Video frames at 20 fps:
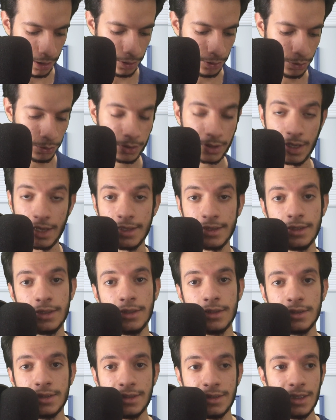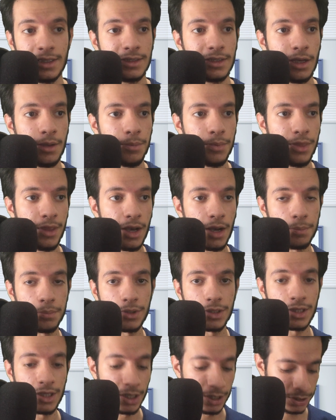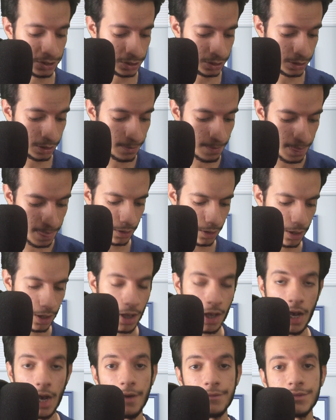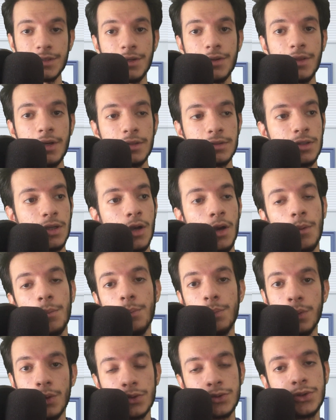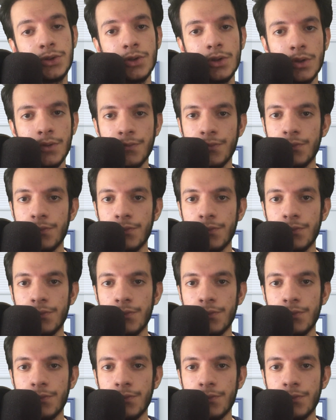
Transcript: you can set up the application. After that, put your